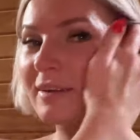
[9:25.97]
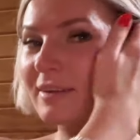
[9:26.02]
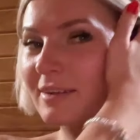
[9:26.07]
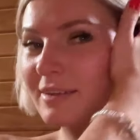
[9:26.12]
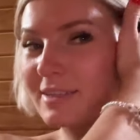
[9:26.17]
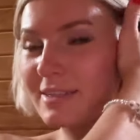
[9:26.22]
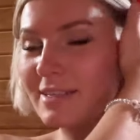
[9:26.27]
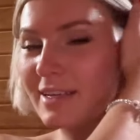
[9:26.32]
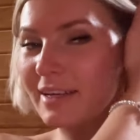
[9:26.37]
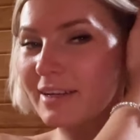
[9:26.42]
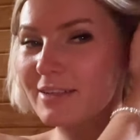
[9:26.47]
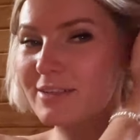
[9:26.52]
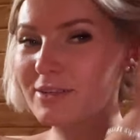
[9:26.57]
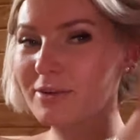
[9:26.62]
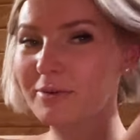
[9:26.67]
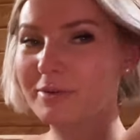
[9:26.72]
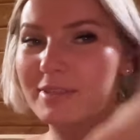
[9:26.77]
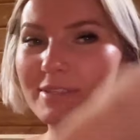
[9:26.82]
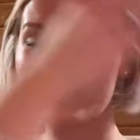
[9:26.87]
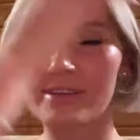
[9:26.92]
Decided to go
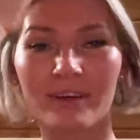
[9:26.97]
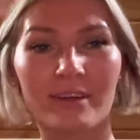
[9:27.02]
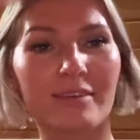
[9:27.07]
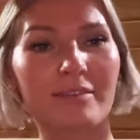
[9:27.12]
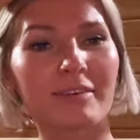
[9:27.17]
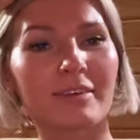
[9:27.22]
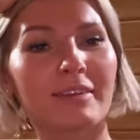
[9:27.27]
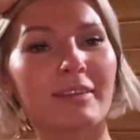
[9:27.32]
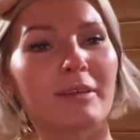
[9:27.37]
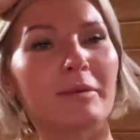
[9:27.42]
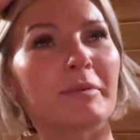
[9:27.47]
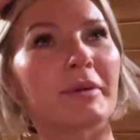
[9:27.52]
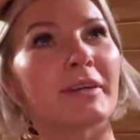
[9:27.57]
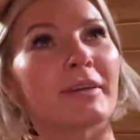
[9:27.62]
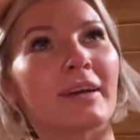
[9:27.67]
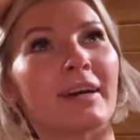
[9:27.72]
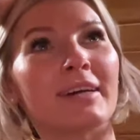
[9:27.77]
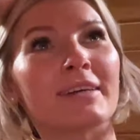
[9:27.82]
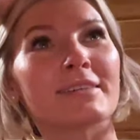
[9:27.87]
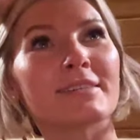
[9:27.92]
in the sauna for a little bit, you
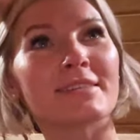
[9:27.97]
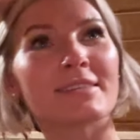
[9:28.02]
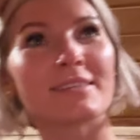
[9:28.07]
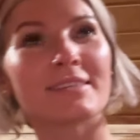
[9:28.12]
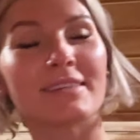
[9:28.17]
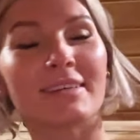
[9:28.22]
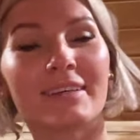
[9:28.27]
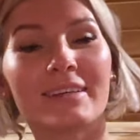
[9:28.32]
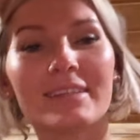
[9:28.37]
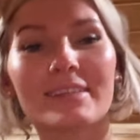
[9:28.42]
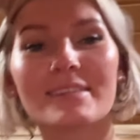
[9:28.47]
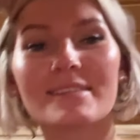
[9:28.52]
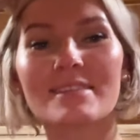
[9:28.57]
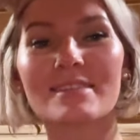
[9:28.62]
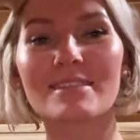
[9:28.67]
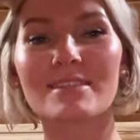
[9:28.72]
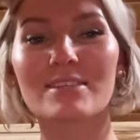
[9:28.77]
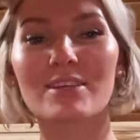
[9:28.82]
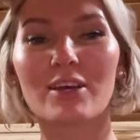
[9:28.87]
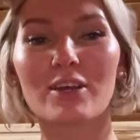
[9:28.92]
guys. It is
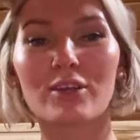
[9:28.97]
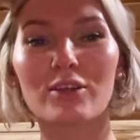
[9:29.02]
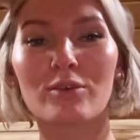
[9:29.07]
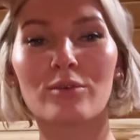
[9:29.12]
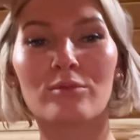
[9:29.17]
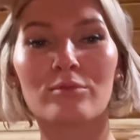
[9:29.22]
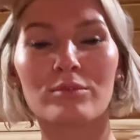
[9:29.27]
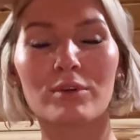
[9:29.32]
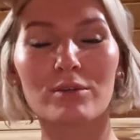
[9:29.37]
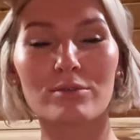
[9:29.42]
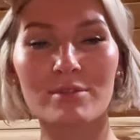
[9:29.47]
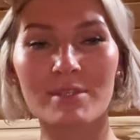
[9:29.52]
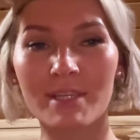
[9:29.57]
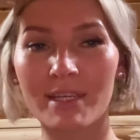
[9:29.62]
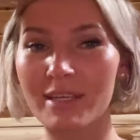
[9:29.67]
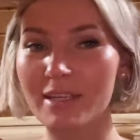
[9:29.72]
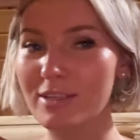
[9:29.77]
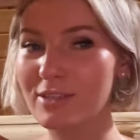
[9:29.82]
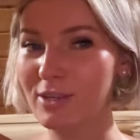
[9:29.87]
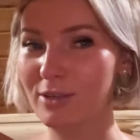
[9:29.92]
roasted
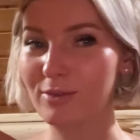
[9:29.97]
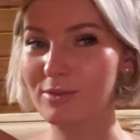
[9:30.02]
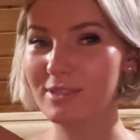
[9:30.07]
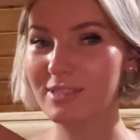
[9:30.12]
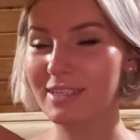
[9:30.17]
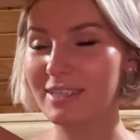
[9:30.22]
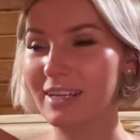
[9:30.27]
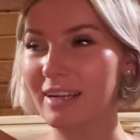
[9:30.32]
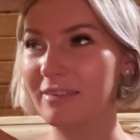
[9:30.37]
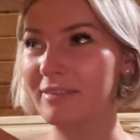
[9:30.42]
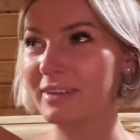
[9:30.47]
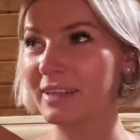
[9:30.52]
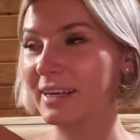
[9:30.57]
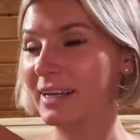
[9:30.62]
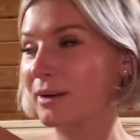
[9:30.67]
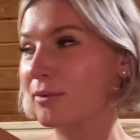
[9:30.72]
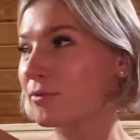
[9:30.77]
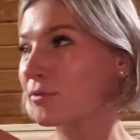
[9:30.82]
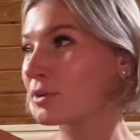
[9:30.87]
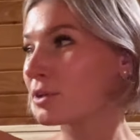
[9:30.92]
and toasted. I feel like
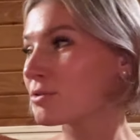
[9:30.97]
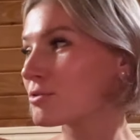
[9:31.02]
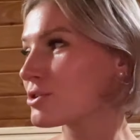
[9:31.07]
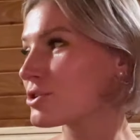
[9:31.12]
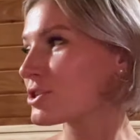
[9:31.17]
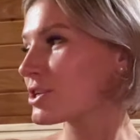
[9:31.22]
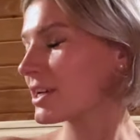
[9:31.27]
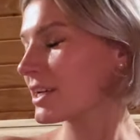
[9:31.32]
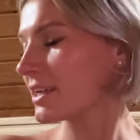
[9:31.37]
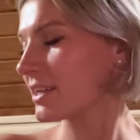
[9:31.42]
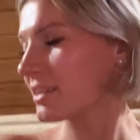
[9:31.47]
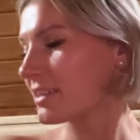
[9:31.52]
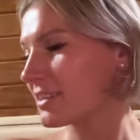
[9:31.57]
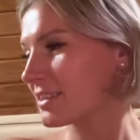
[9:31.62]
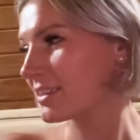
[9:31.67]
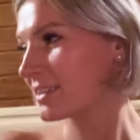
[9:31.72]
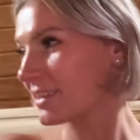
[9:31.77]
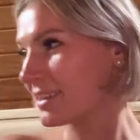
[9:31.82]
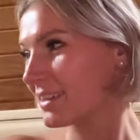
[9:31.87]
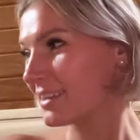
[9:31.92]
a roast chicken.
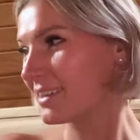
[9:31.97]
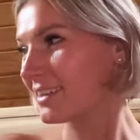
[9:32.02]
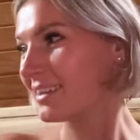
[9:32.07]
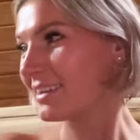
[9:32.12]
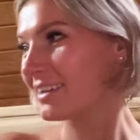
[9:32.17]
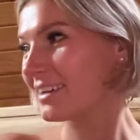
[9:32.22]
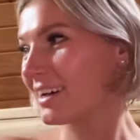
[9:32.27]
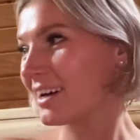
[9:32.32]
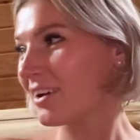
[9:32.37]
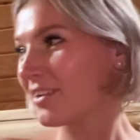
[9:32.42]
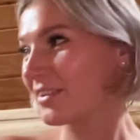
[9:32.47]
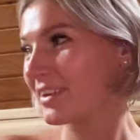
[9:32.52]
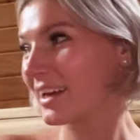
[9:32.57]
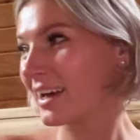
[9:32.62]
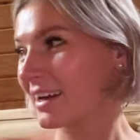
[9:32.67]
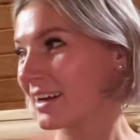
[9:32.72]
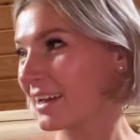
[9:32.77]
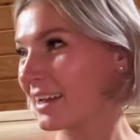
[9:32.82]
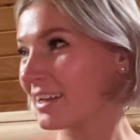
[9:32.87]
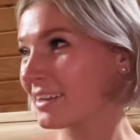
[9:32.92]
I don't think I
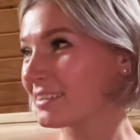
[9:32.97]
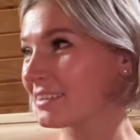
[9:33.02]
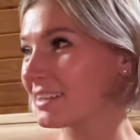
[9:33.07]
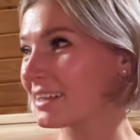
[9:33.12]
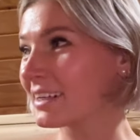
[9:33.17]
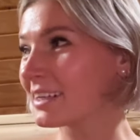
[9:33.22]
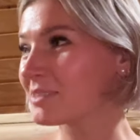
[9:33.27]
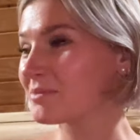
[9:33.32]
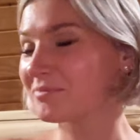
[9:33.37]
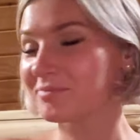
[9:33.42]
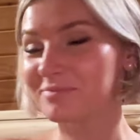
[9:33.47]
can handle it.